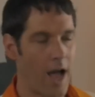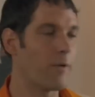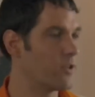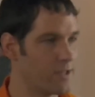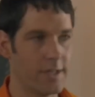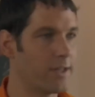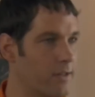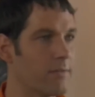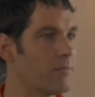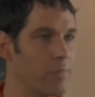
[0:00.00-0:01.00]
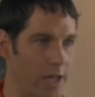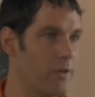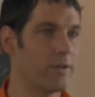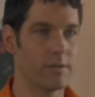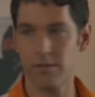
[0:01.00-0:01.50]
I was dealing
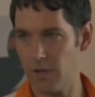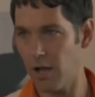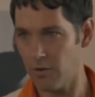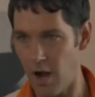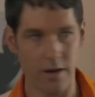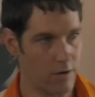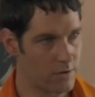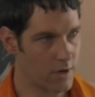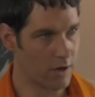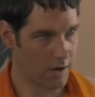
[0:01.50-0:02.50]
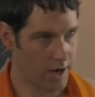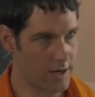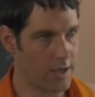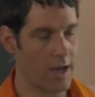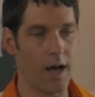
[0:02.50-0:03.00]
blow in Colorado, all right?
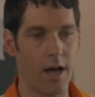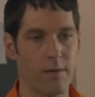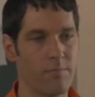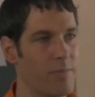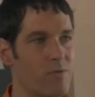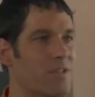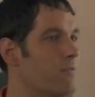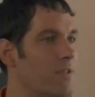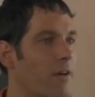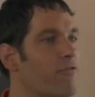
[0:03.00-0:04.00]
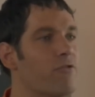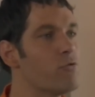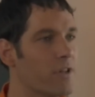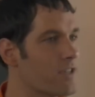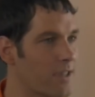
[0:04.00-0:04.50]
But it was a
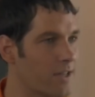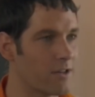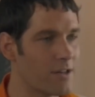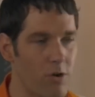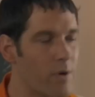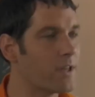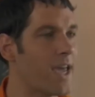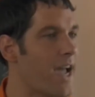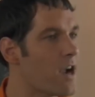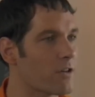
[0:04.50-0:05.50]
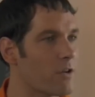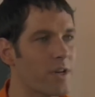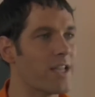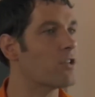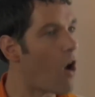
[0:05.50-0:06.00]
fruitless thing to do. No one cared. No
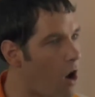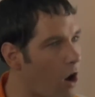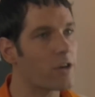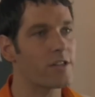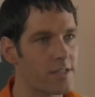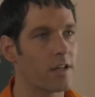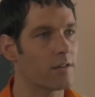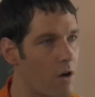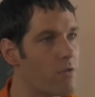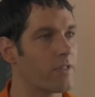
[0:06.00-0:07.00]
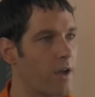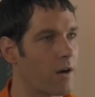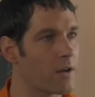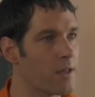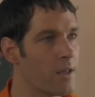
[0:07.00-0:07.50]
one. It's hard to sell coke
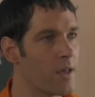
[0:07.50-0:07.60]
there. Oh.